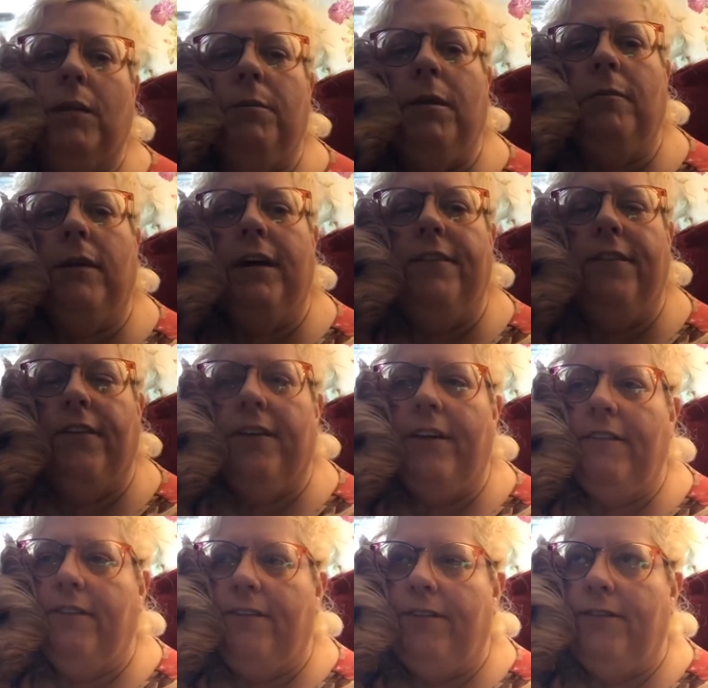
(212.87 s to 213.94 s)
to be my very,
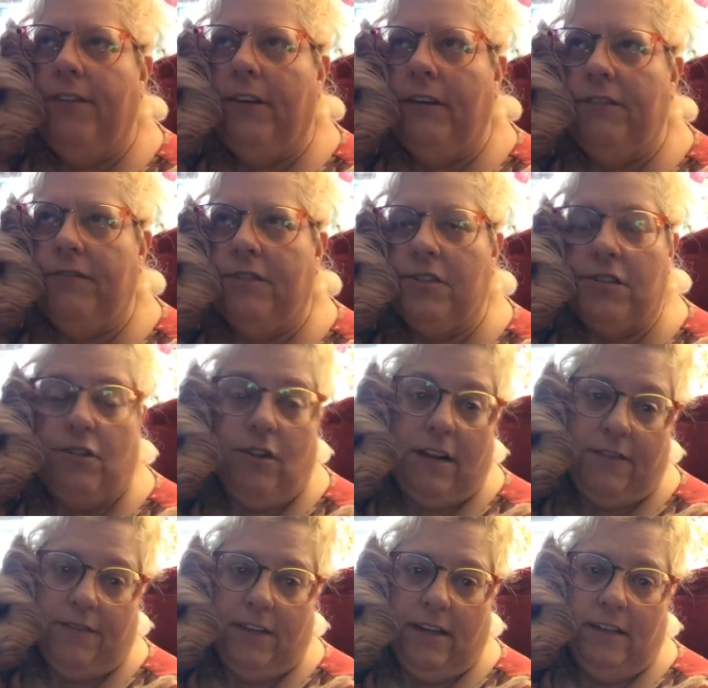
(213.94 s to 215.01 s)
very first
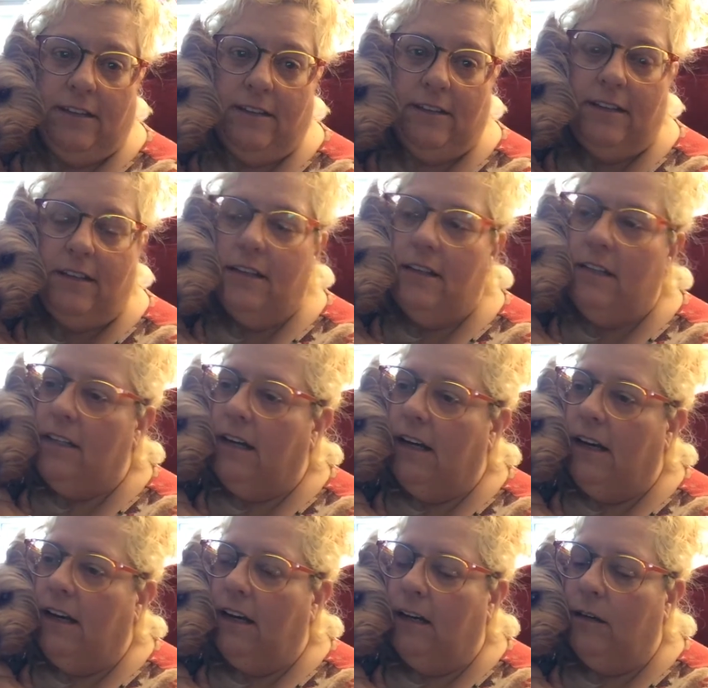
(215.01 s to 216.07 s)
Grafgan.
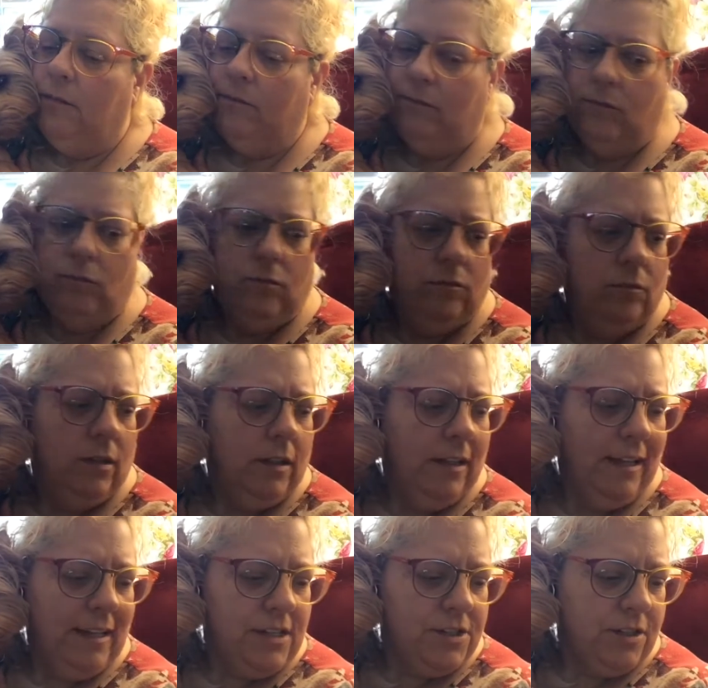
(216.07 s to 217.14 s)
Well,
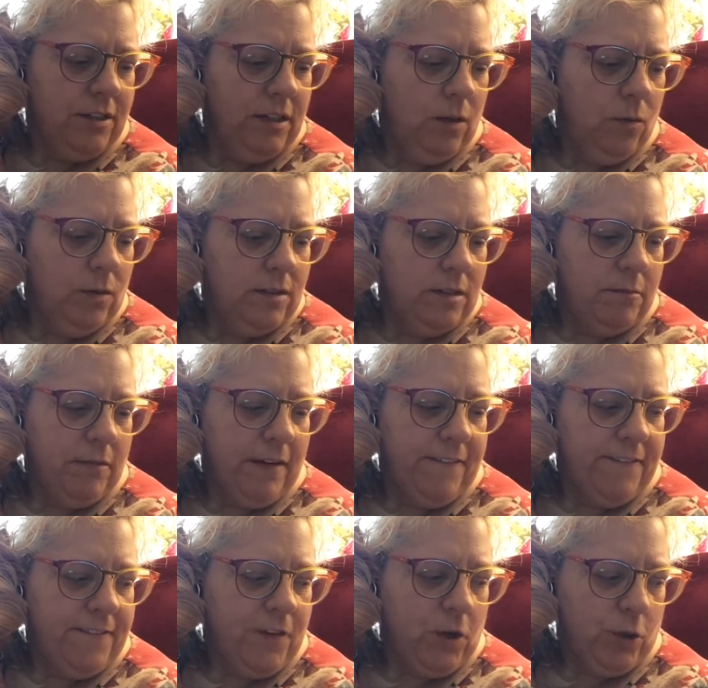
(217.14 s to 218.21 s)
actually, it wasn't my
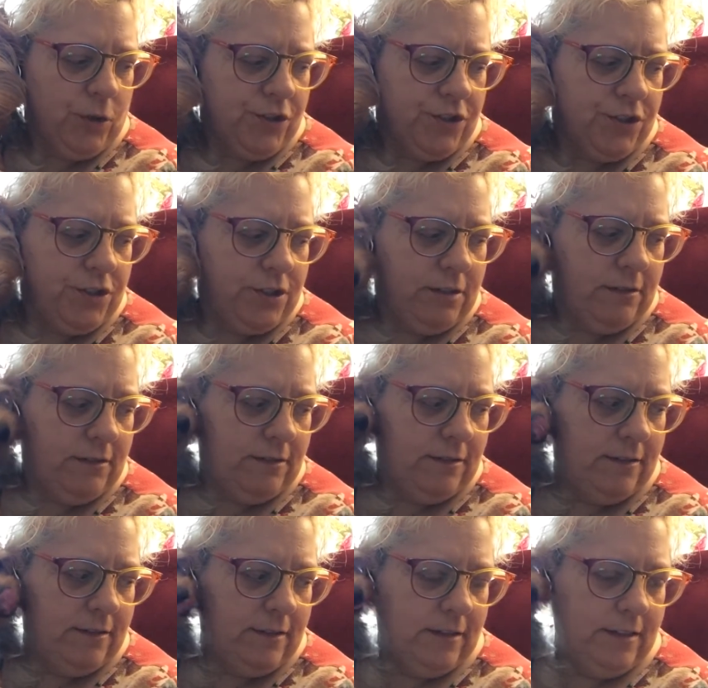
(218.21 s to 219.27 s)
first.
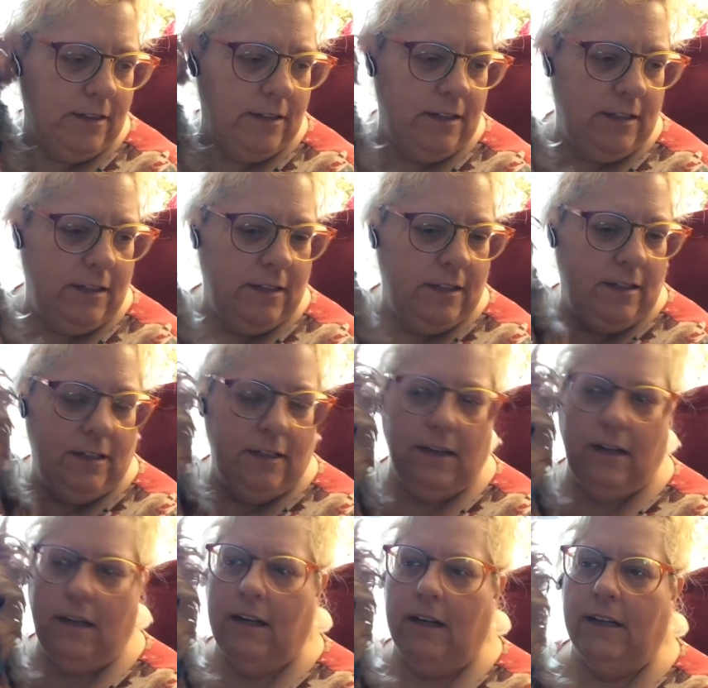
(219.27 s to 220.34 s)

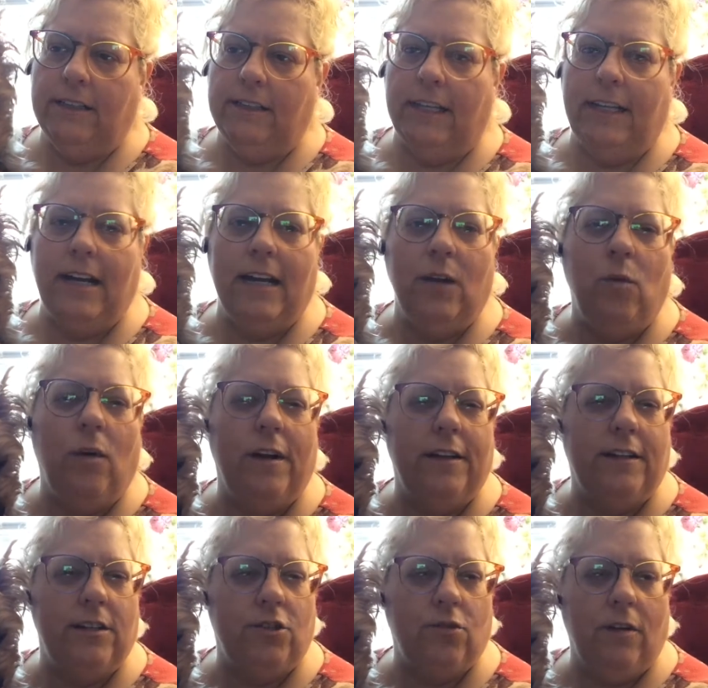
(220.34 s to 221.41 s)
Because I kind of
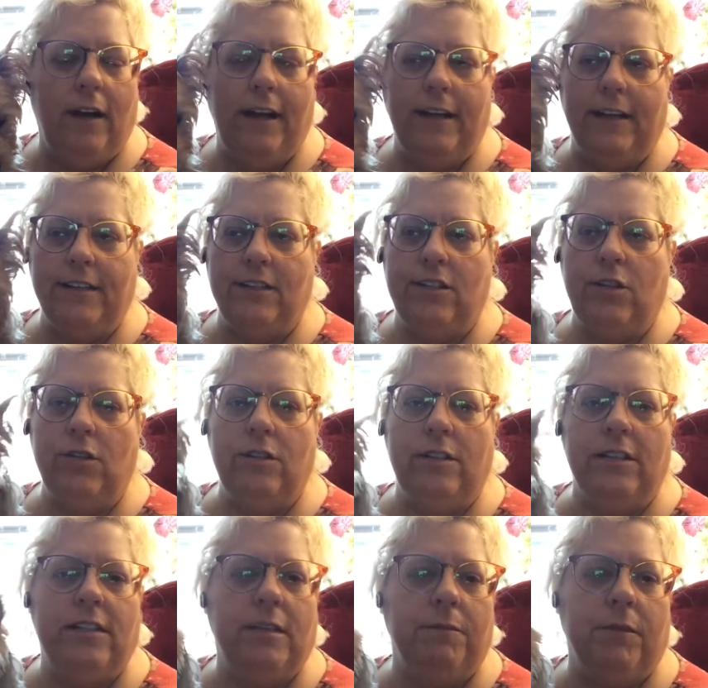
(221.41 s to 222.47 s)
wanted to try it. I just
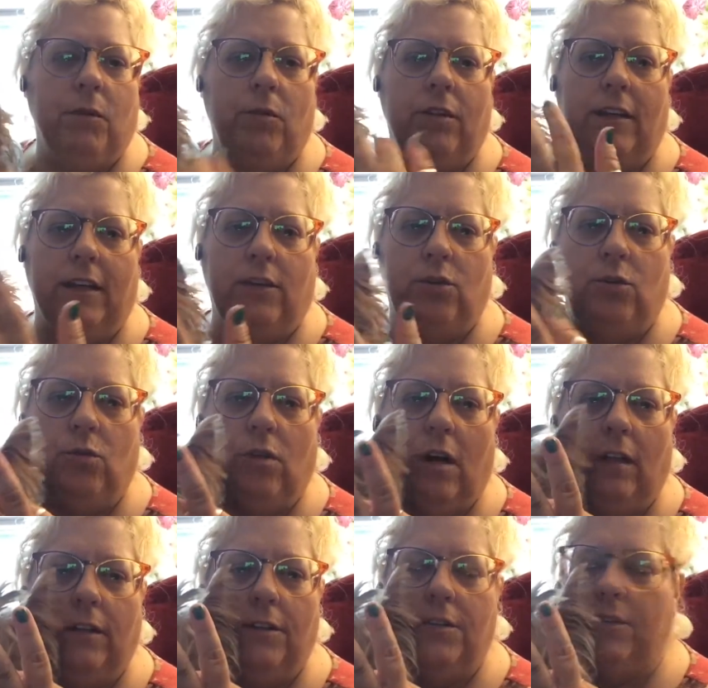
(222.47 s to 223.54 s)
did something with like 2
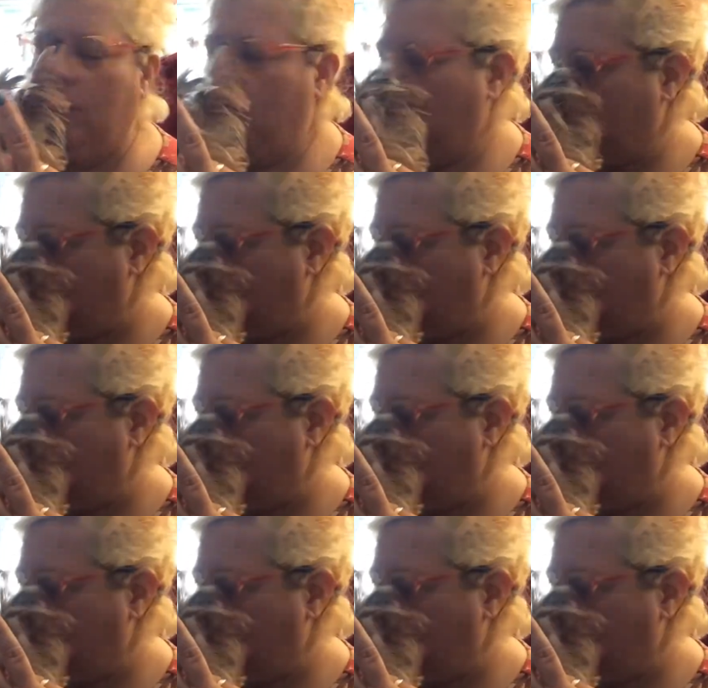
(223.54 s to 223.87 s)
colors.